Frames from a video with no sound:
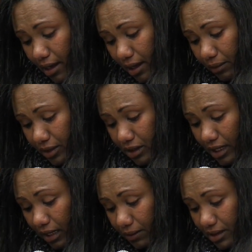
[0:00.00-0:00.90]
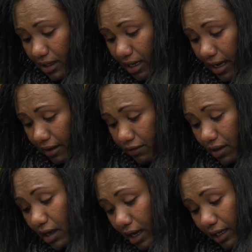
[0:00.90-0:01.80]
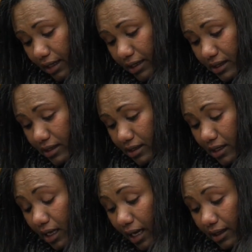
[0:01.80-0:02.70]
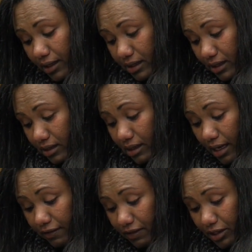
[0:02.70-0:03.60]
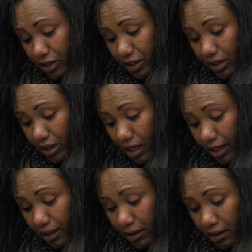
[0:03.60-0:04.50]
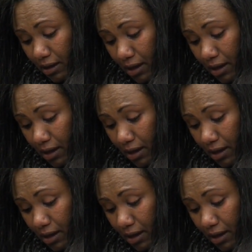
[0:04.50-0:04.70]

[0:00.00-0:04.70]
I wish Dad was alive, at least until I finish kindergarten."